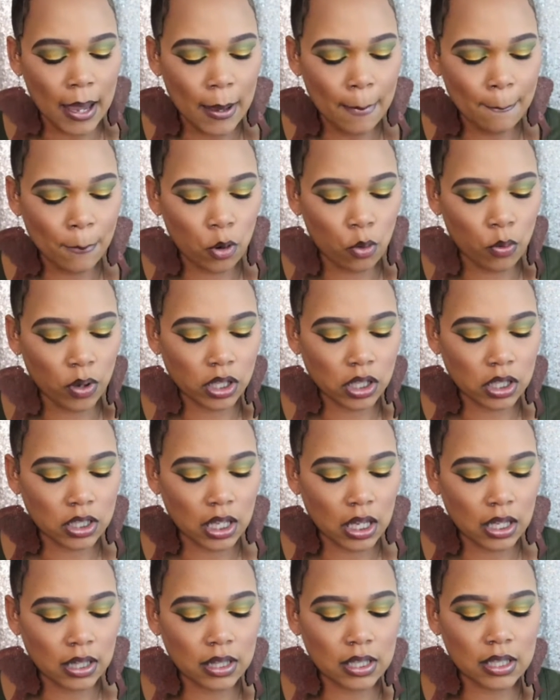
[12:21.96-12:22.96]
am going to
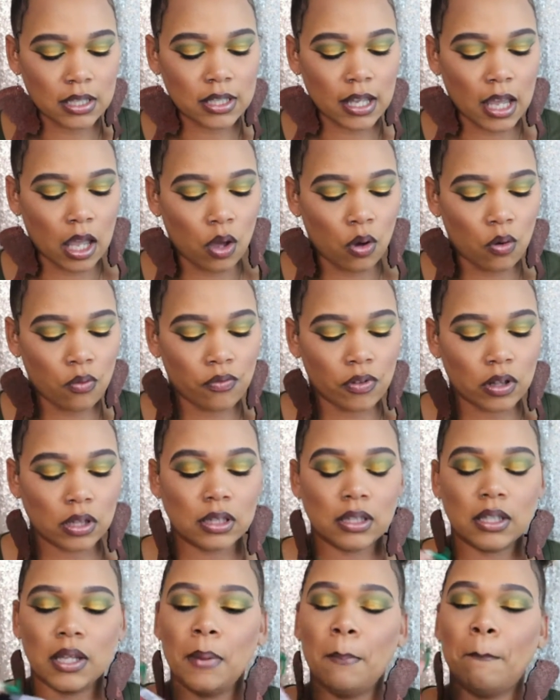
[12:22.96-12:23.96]
take this e.l.f.
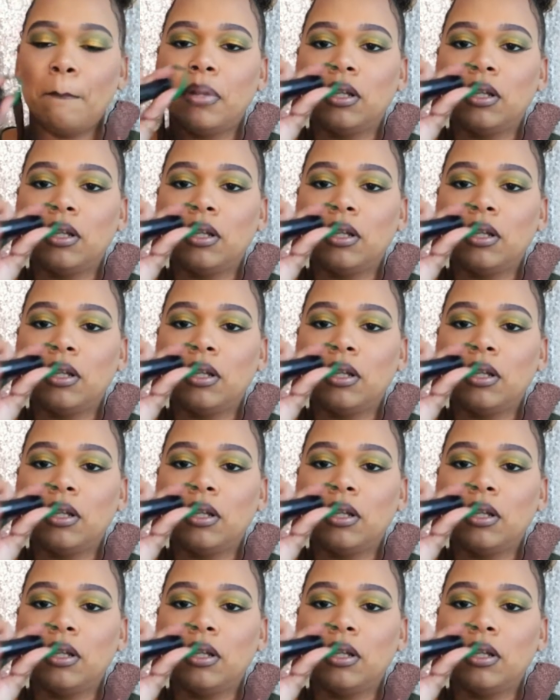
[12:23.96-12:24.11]
lip